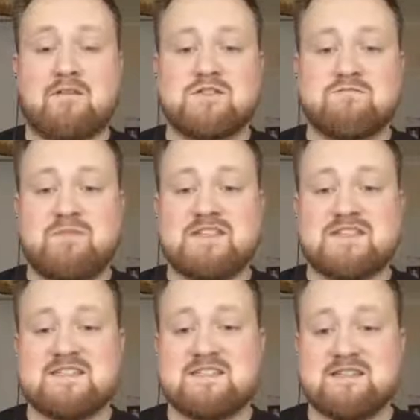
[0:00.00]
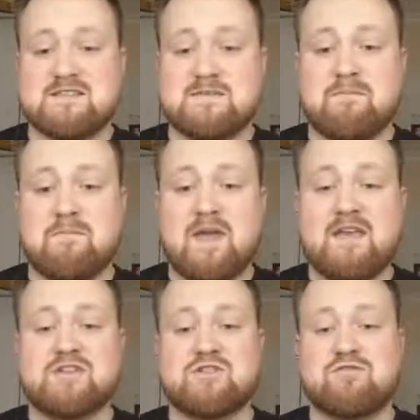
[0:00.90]
of businesses,
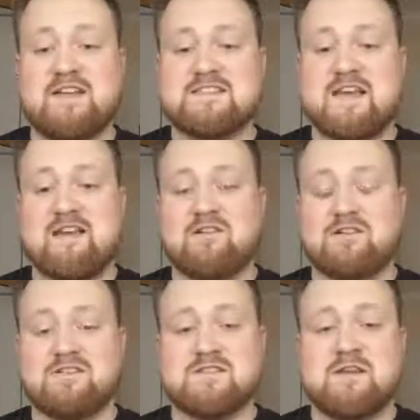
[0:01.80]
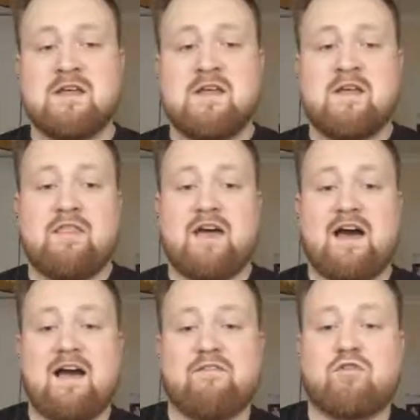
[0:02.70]
major retailers that
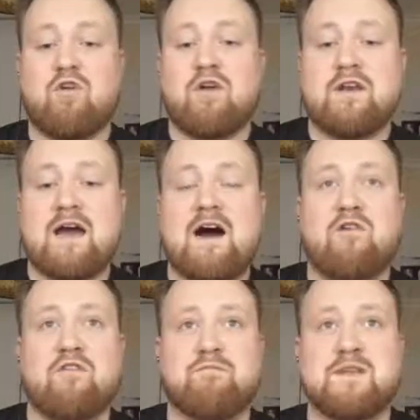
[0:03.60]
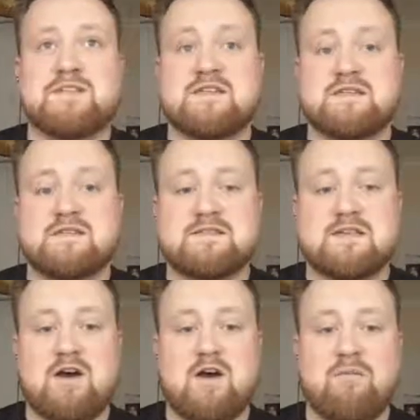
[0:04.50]
have gone out of business
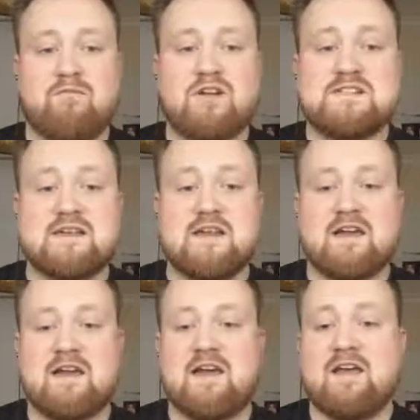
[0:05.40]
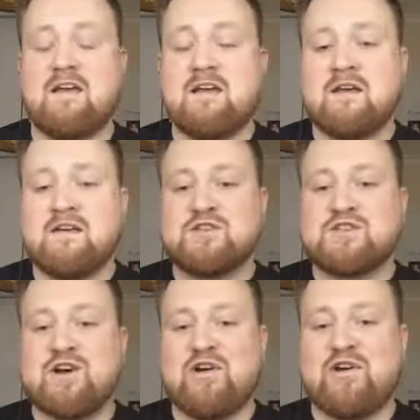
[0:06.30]
recently, okay?
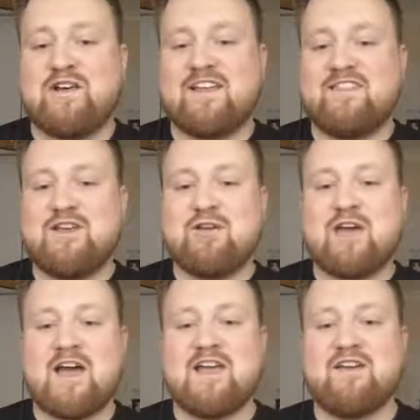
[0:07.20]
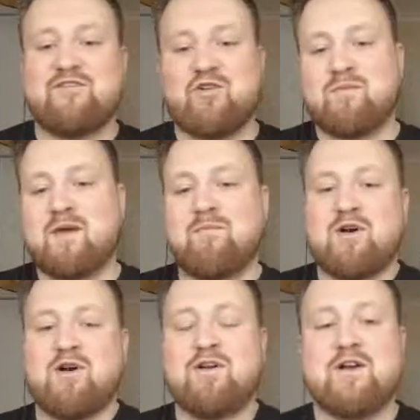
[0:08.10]
So in the UK, if you
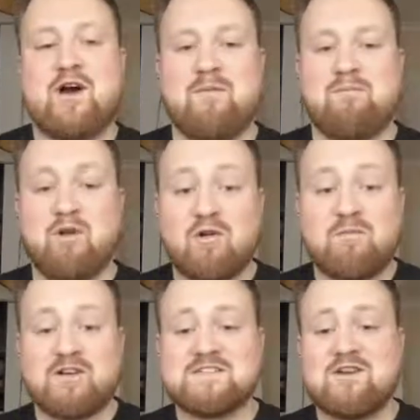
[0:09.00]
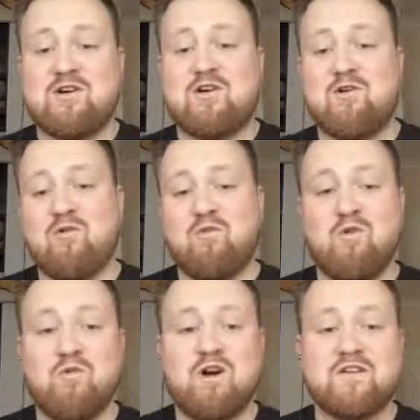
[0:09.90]
remember Blockbuster or
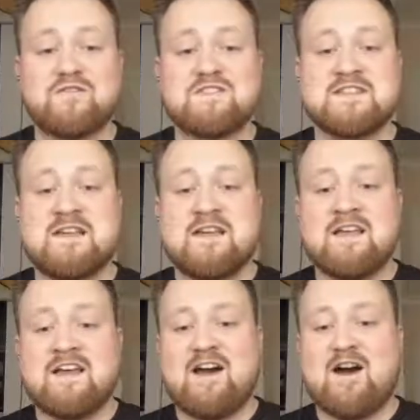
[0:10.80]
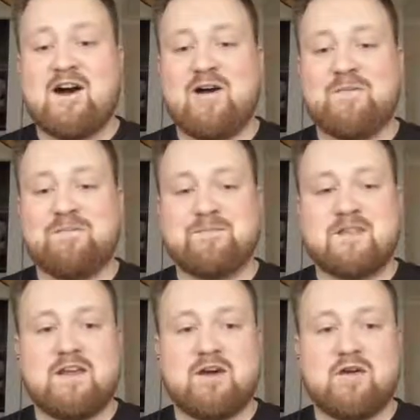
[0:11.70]
Woolworths,
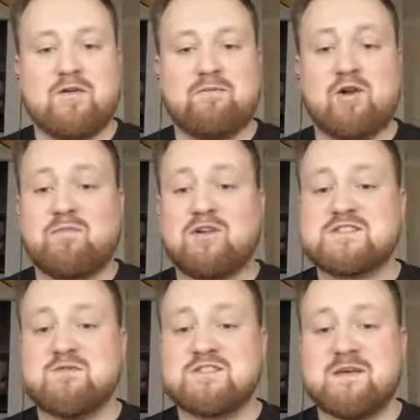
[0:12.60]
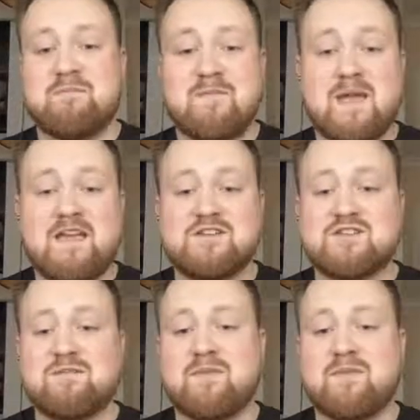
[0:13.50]
Blockbuster was a major